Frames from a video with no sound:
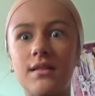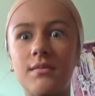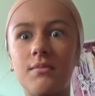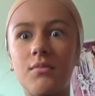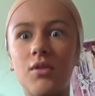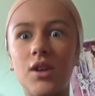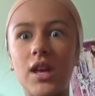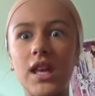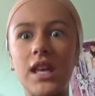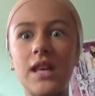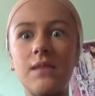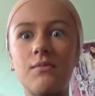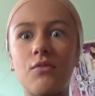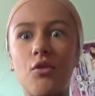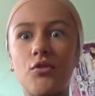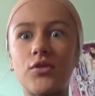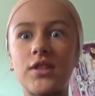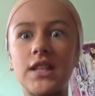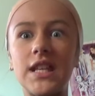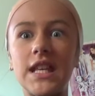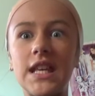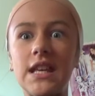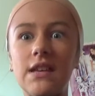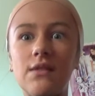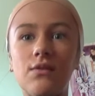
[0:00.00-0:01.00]
the most
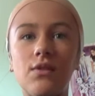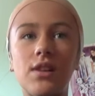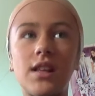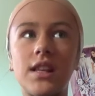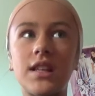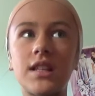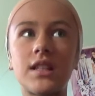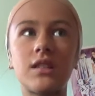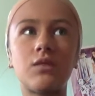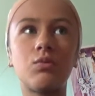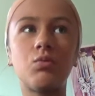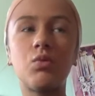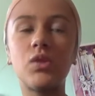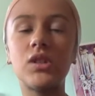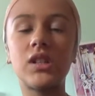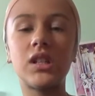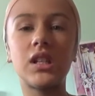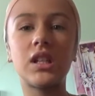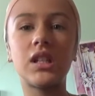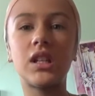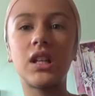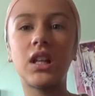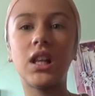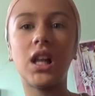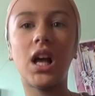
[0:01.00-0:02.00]
evilest
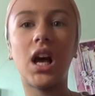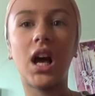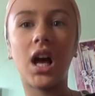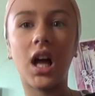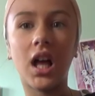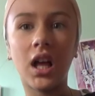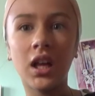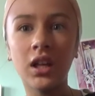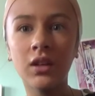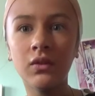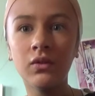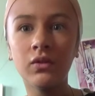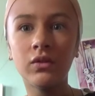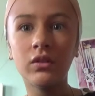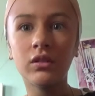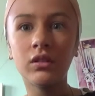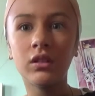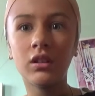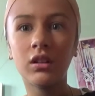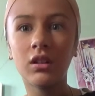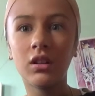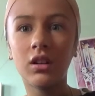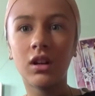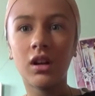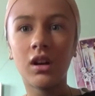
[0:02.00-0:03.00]
wizard alive.
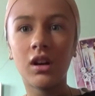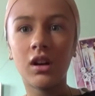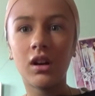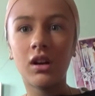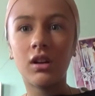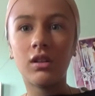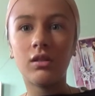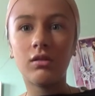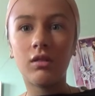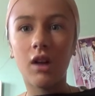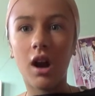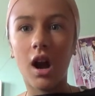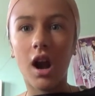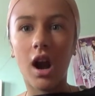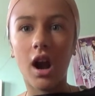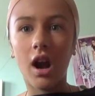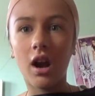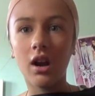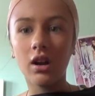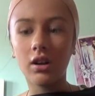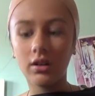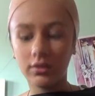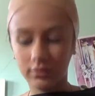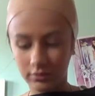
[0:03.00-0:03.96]
Rar.